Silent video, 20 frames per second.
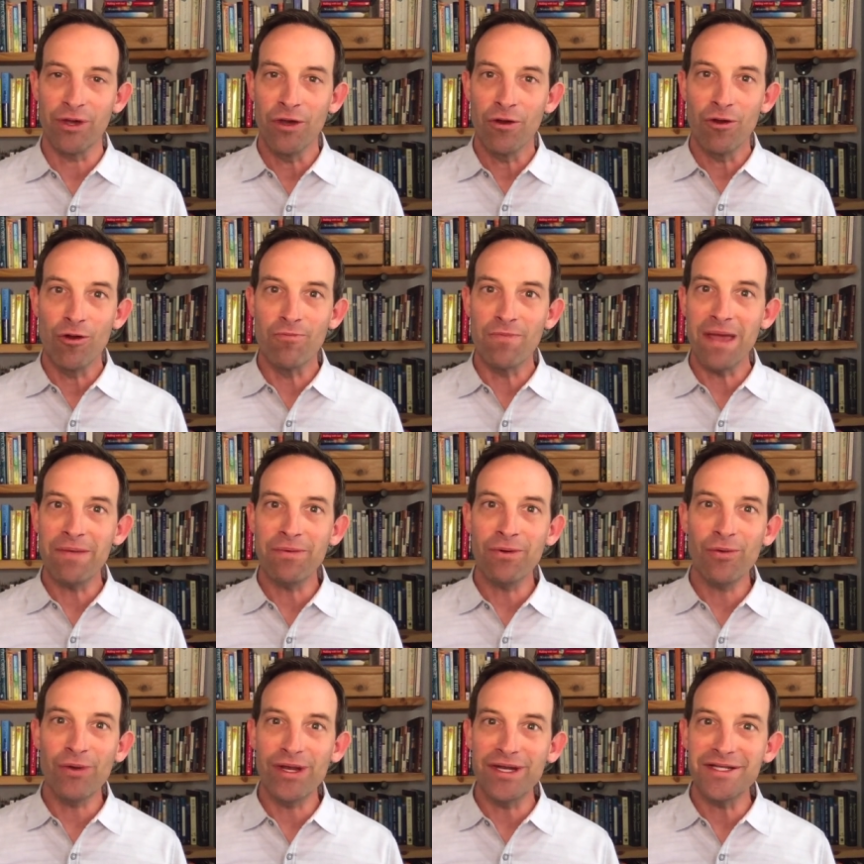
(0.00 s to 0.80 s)
who maybe
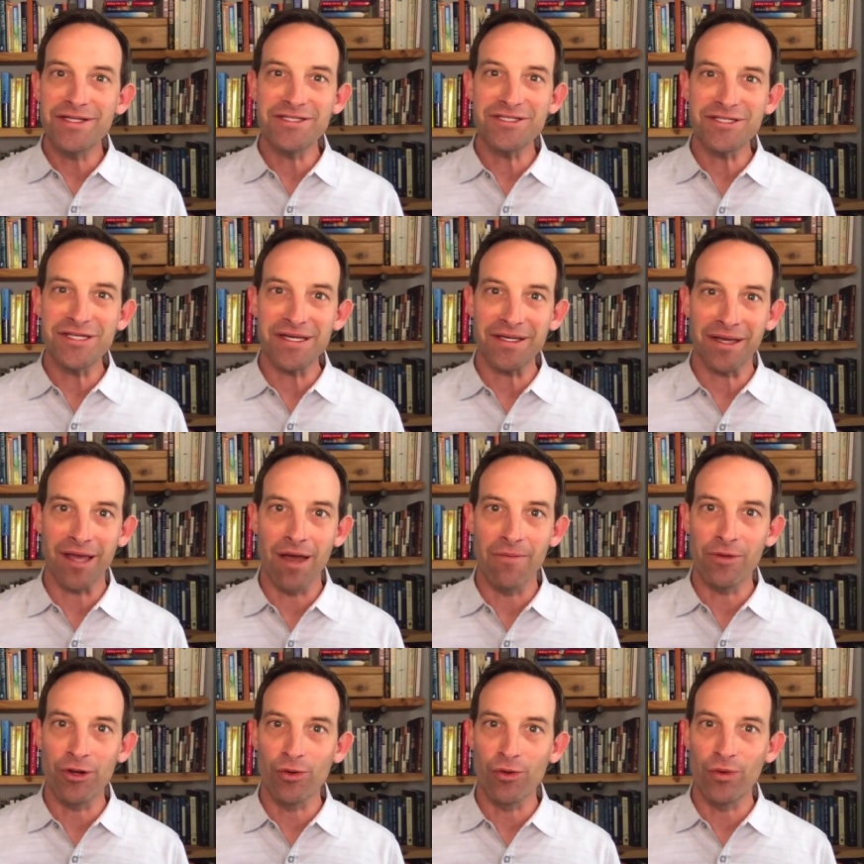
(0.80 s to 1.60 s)
we didn't see it
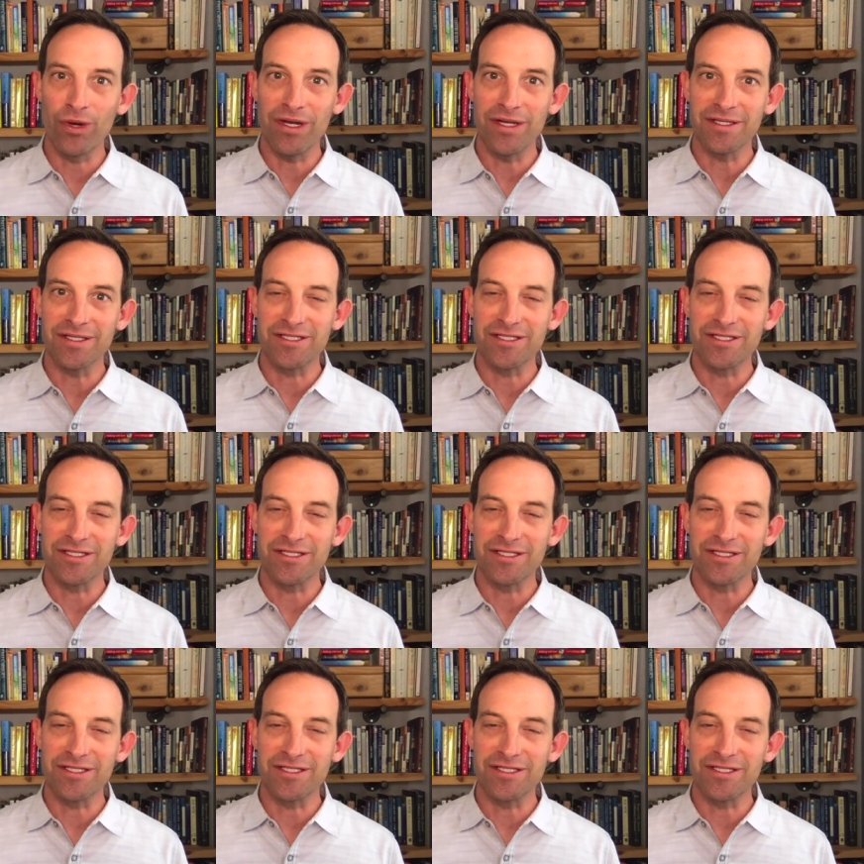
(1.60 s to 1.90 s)
coming or we didn't